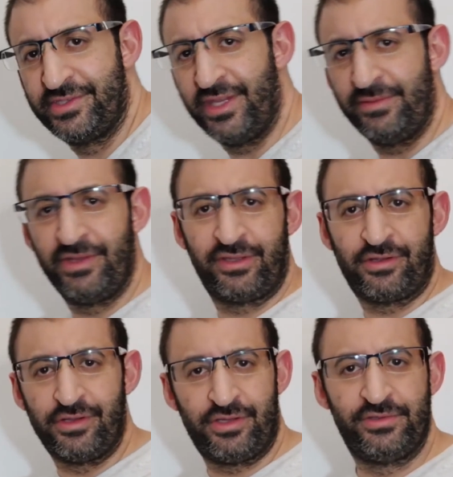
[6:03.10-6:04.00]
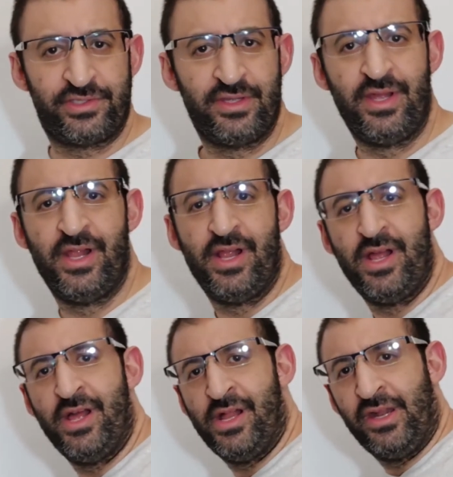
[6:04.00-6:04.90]
you want, a statement, close,
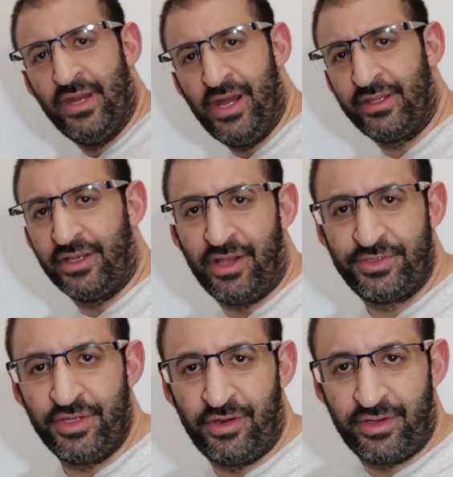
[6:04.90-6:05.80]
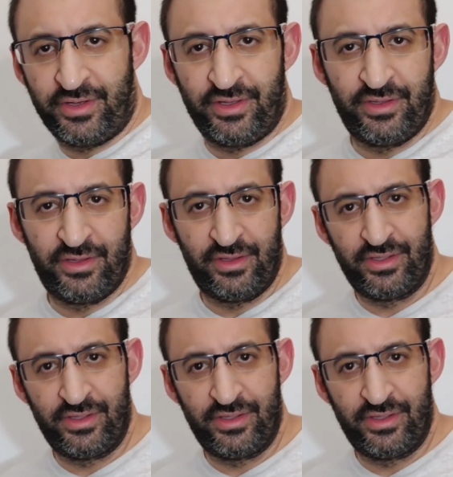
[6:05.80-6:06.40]
and close your